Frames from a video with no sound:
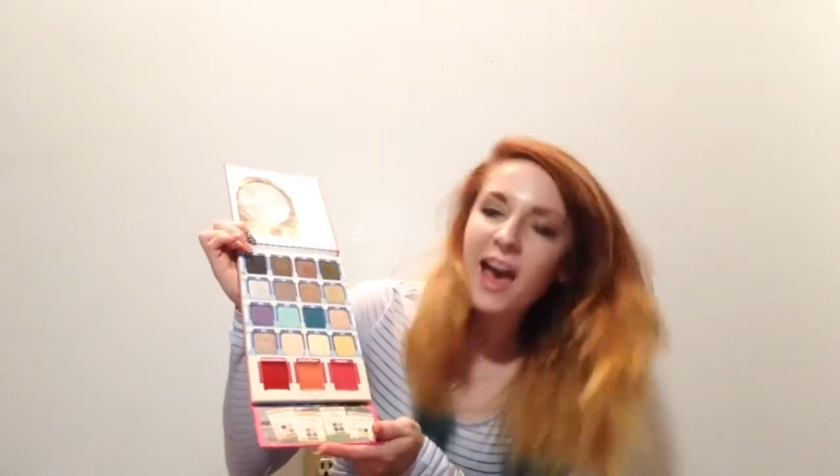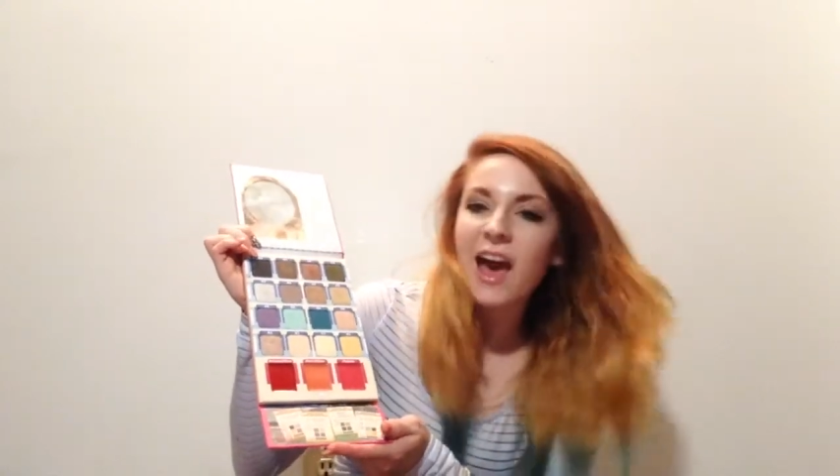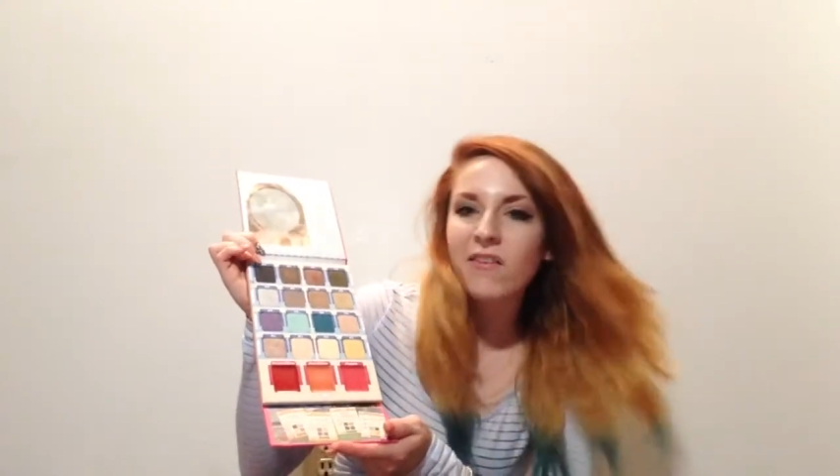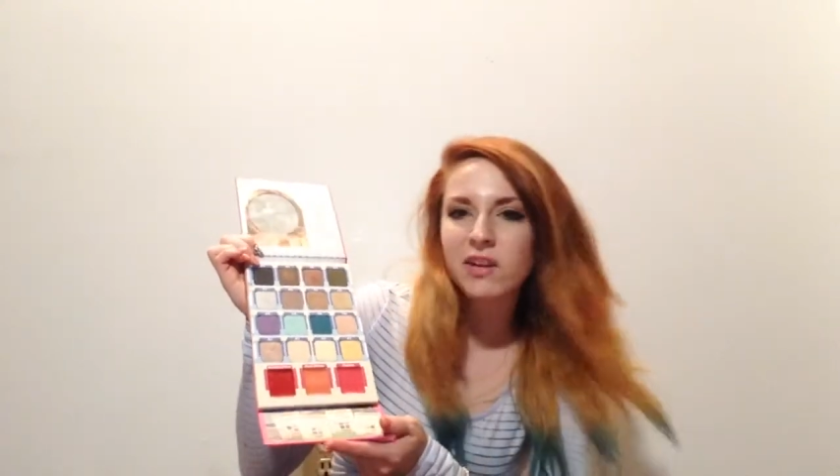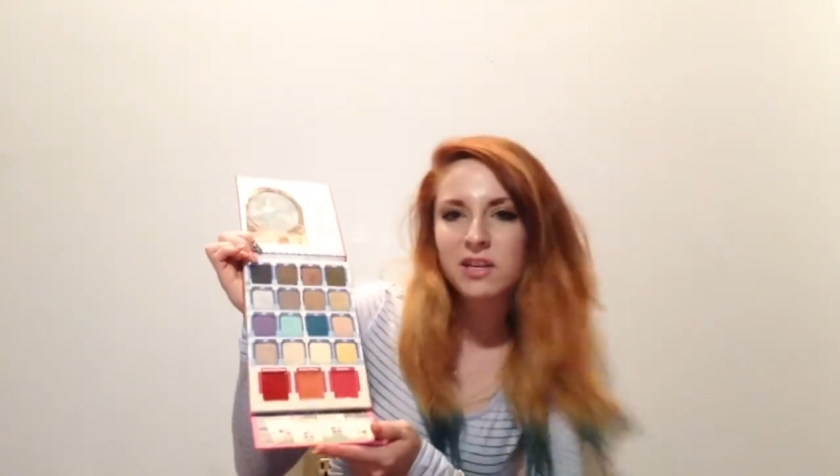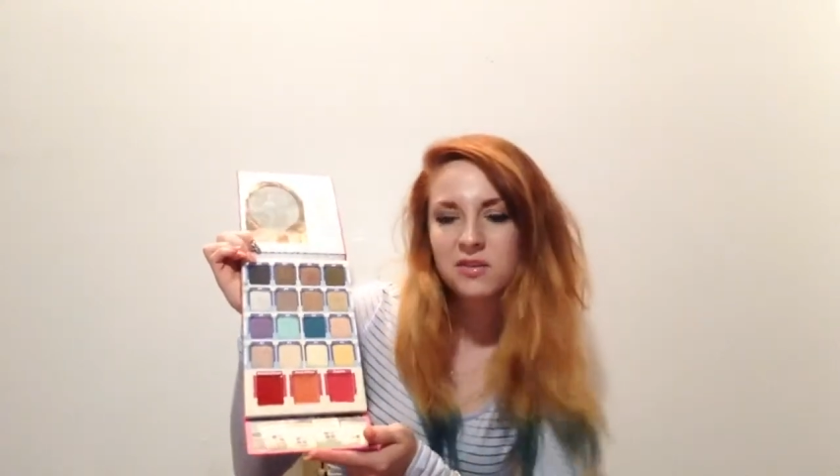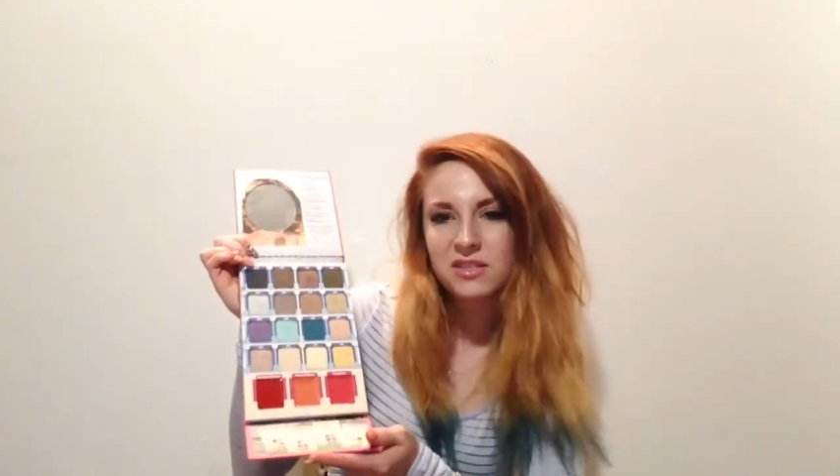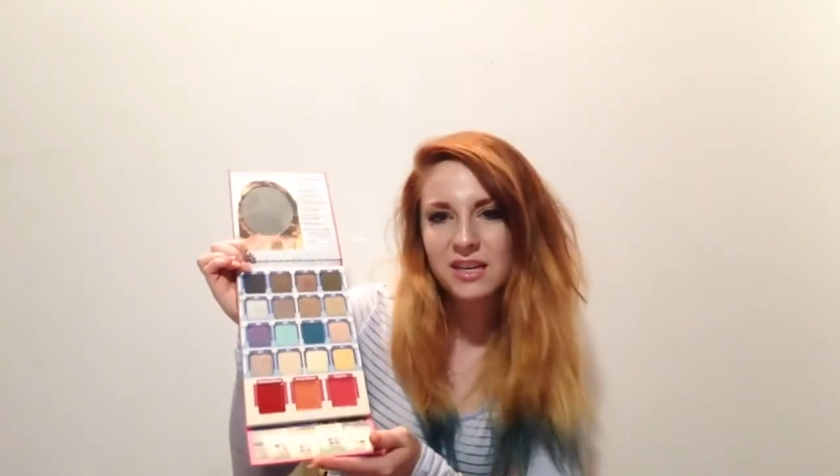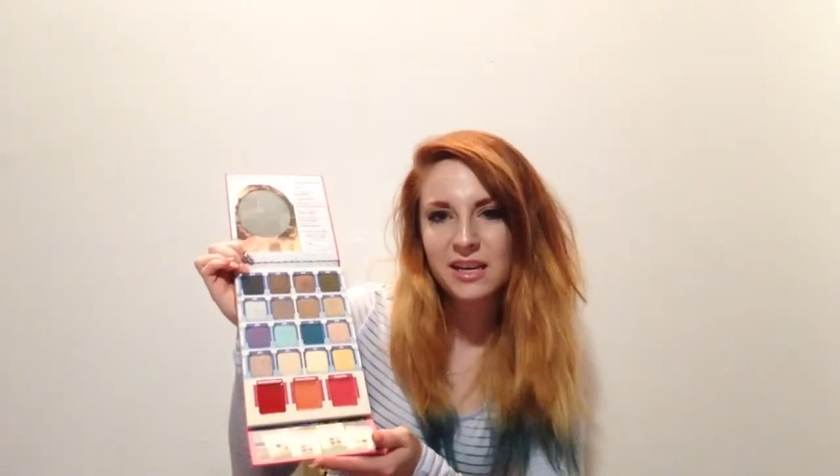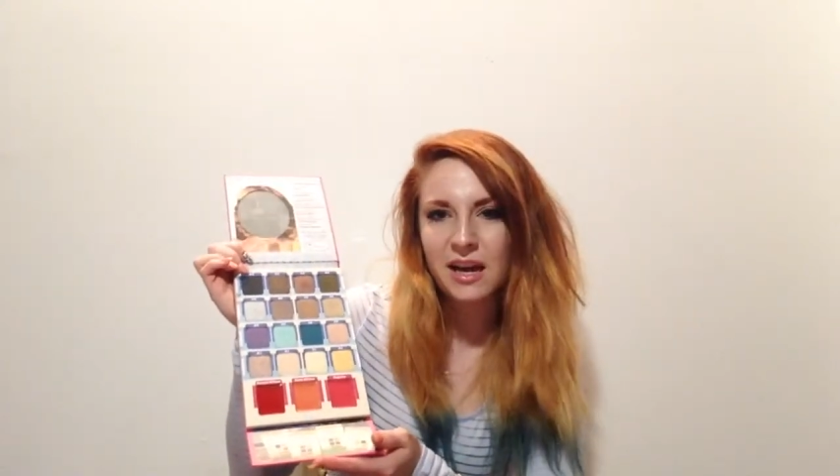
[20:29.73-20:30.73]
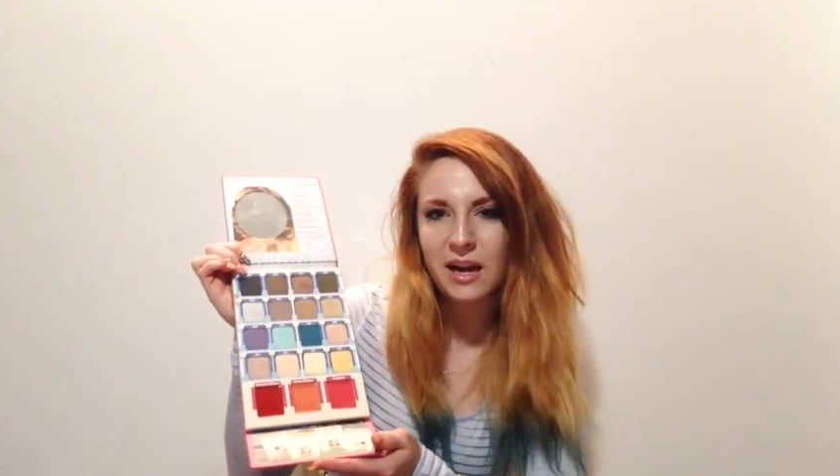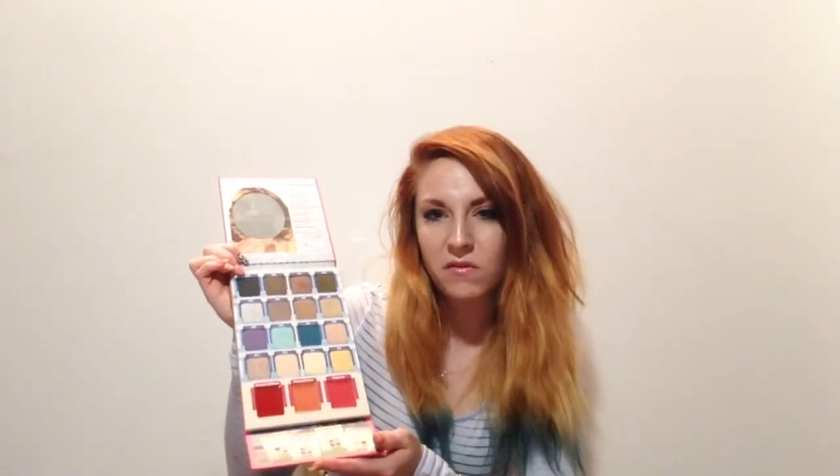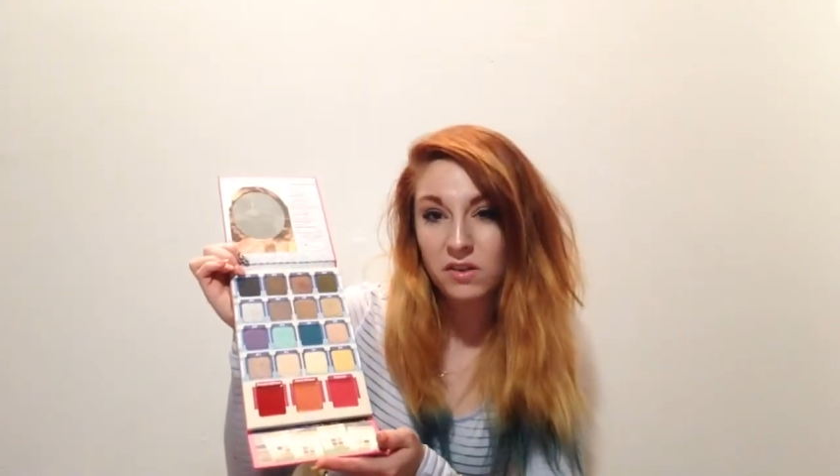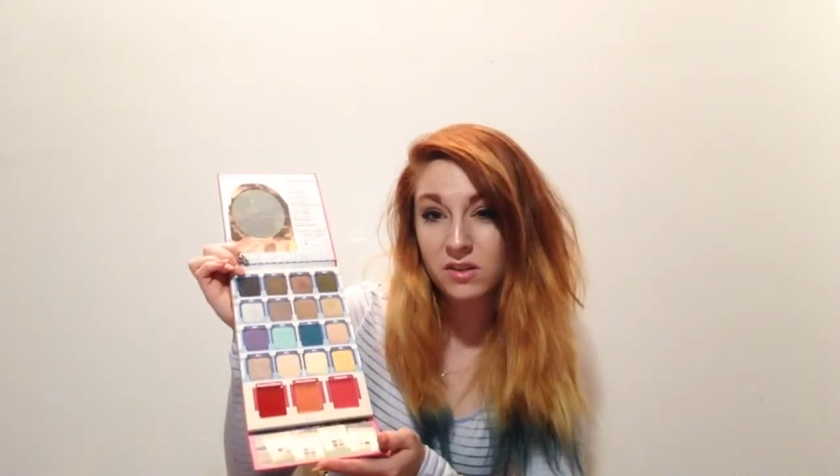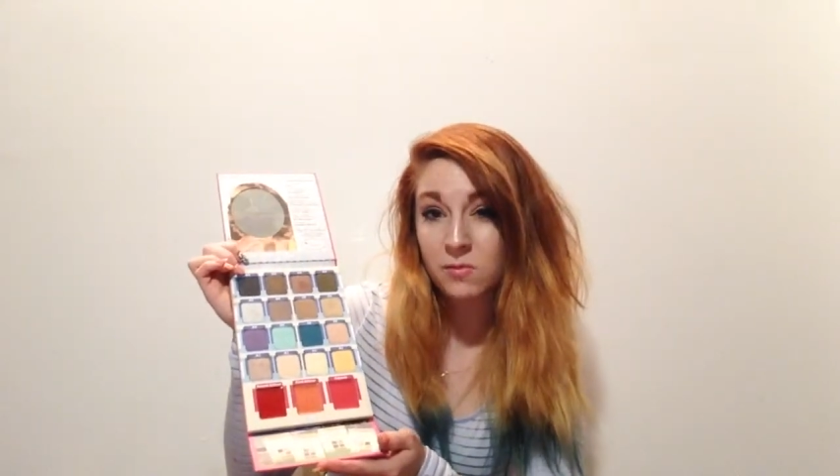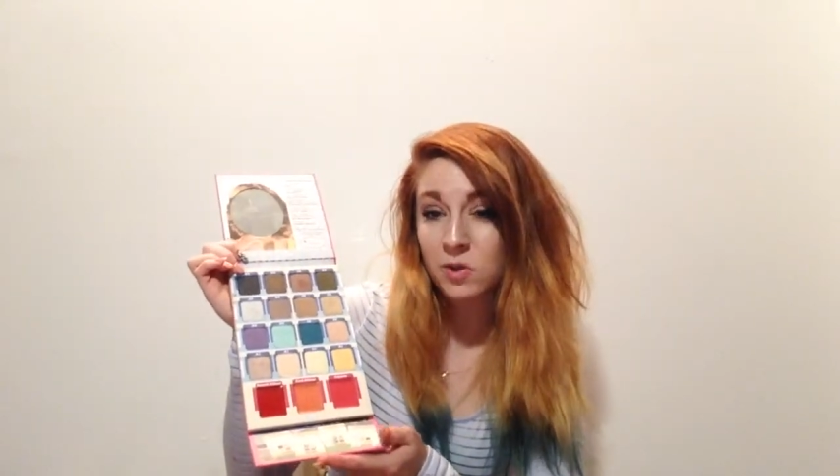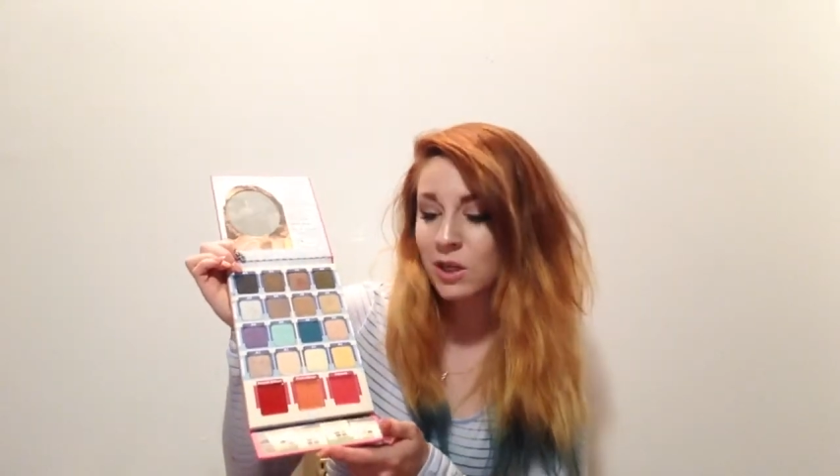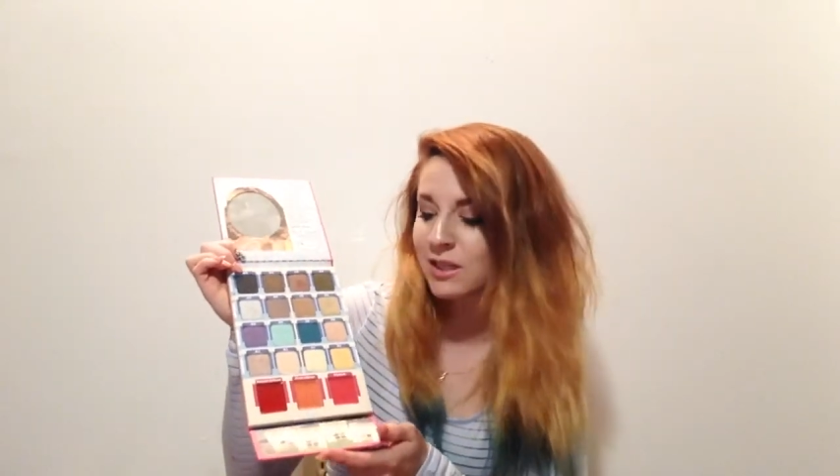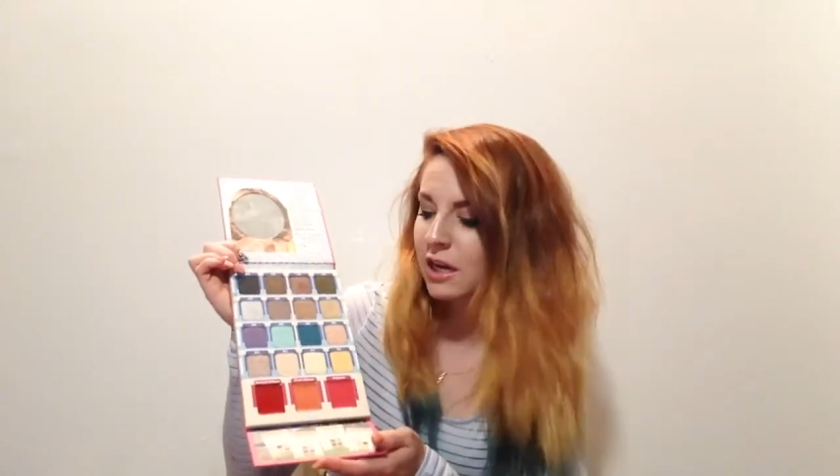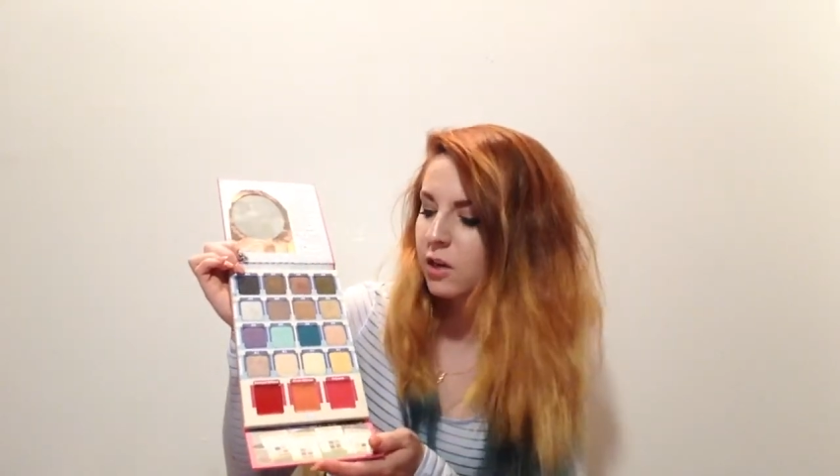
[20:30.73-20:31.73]
I haven't used it yet. I've used some
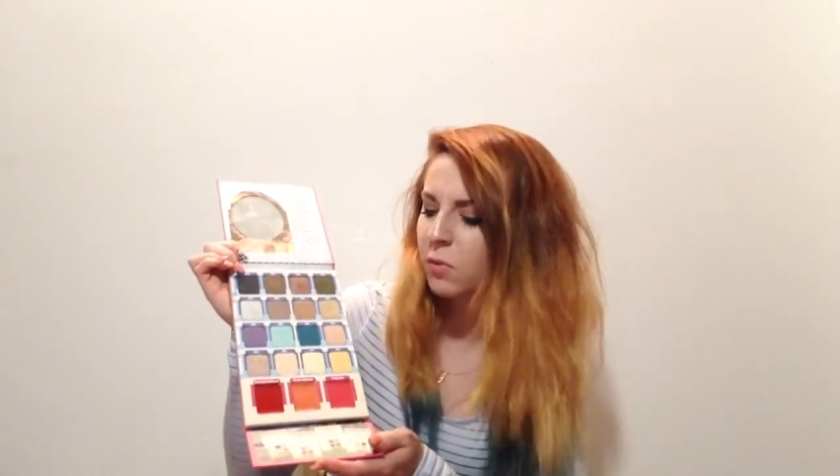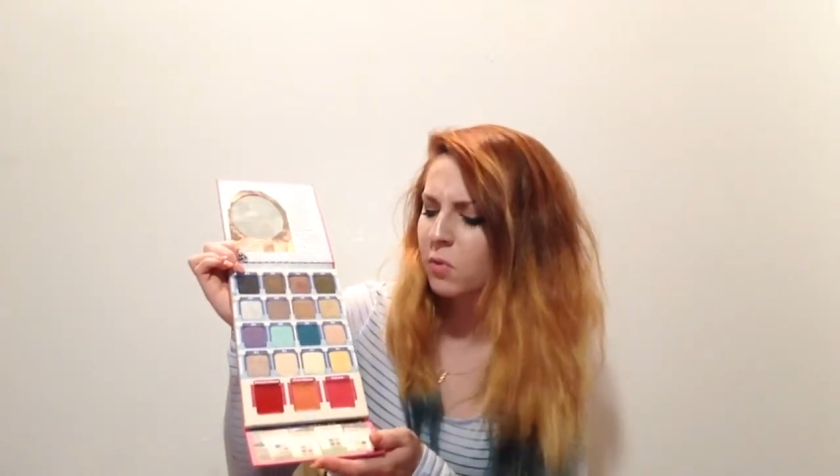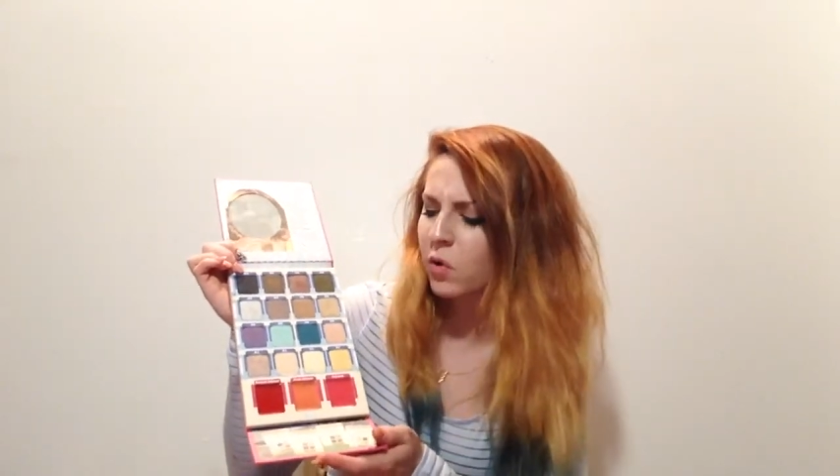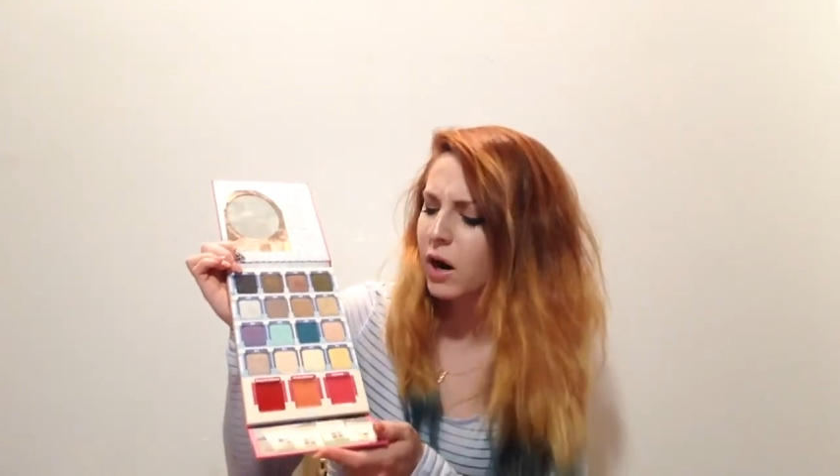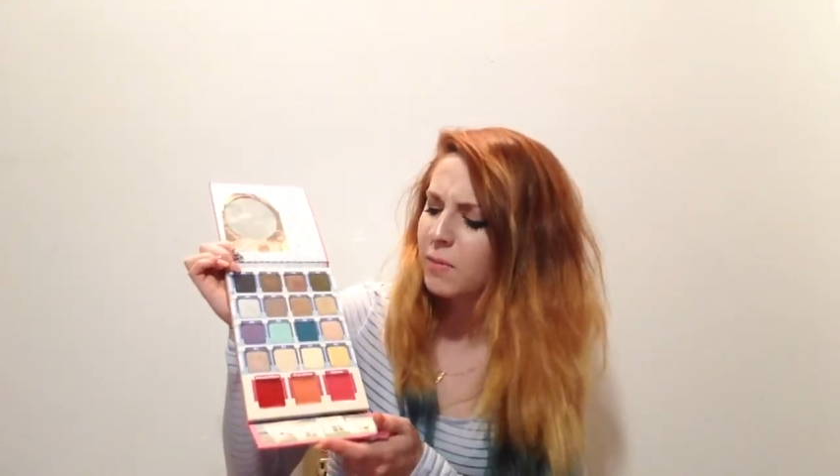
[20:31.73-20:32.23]
cheek stains before.